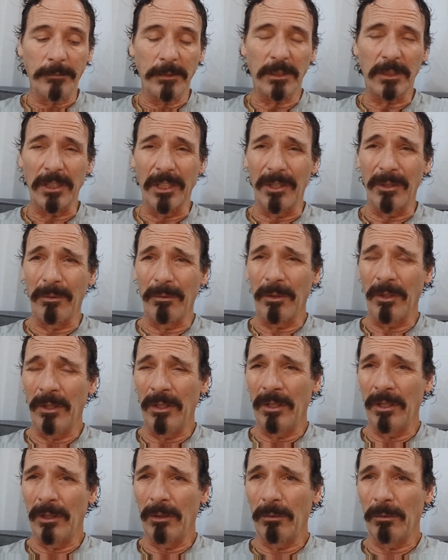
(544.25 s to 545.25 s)

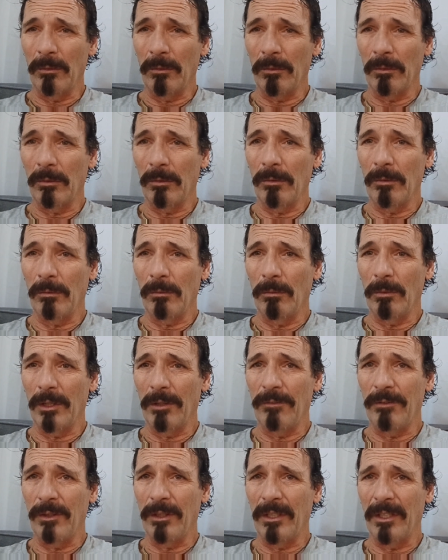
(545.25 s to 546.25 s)
So, what
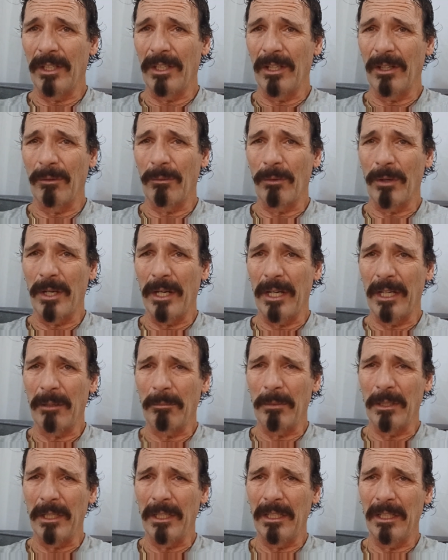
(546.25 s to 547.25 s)
if you get in a wreck,
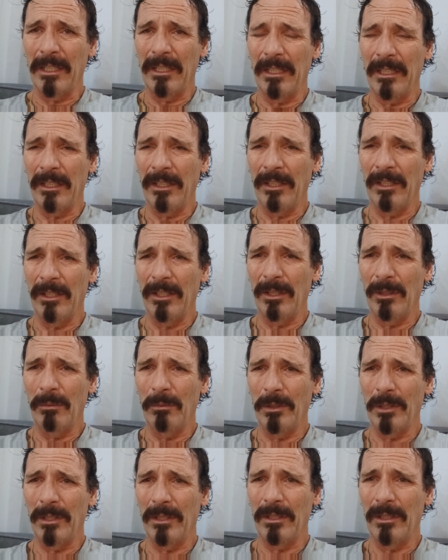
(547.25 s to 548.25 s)
man?
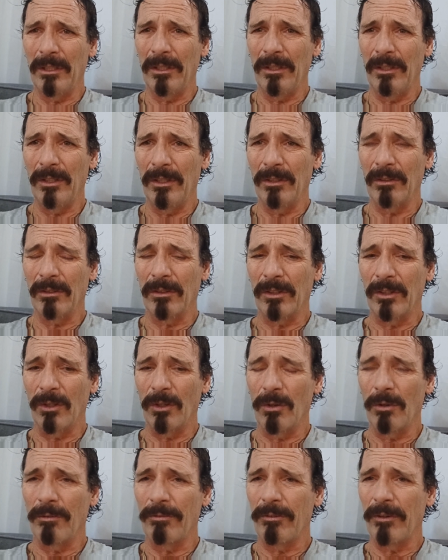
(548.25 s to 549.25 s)
With your
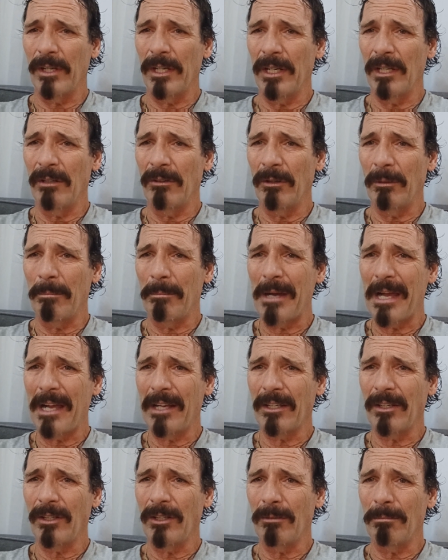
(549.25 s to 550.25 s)
girlfriend on the
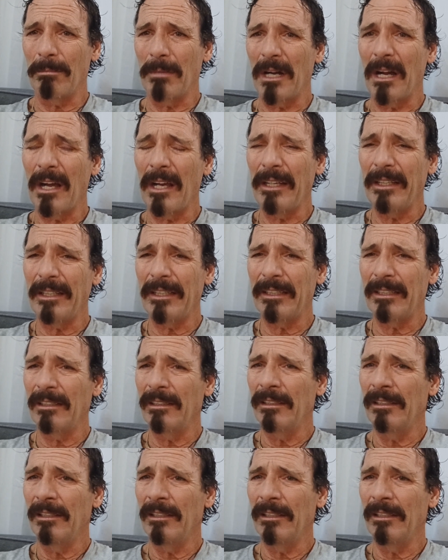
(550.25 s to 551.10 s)
back of your bike?